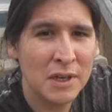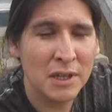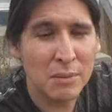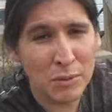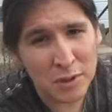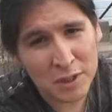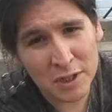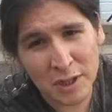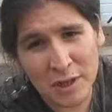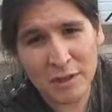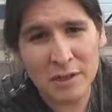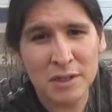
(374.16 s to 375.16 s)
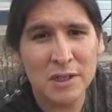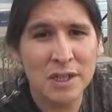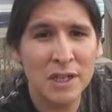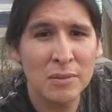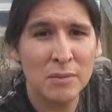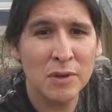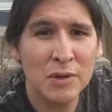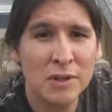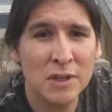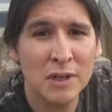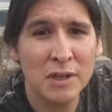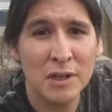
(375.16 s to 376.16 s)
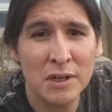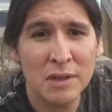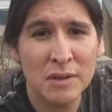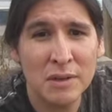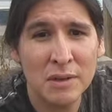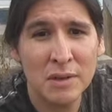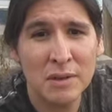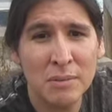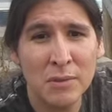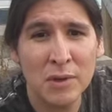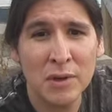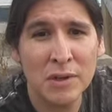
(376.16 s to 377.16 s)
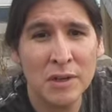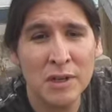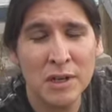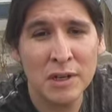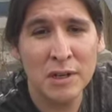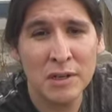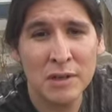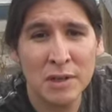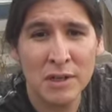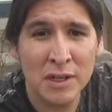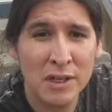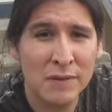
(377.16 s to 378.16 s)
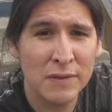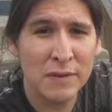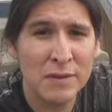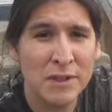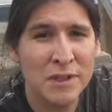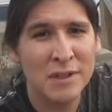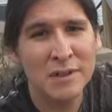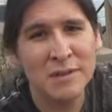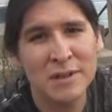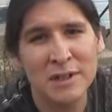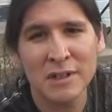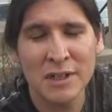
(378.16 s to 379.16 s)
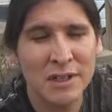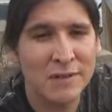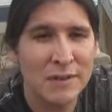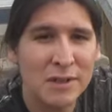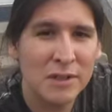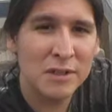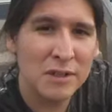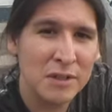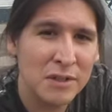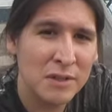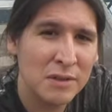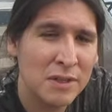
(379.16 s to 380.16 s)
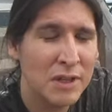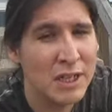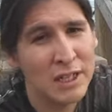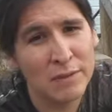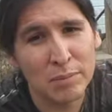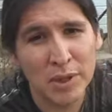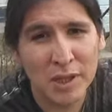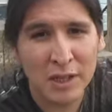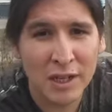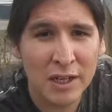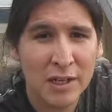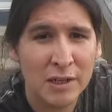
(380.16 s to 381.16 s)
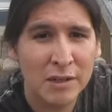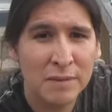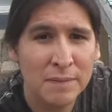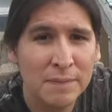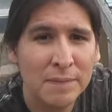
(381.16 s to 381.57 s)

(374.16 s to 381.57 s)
they mostly honor their skin more than they honor their native roots. Their native cultures. Their native bloodline.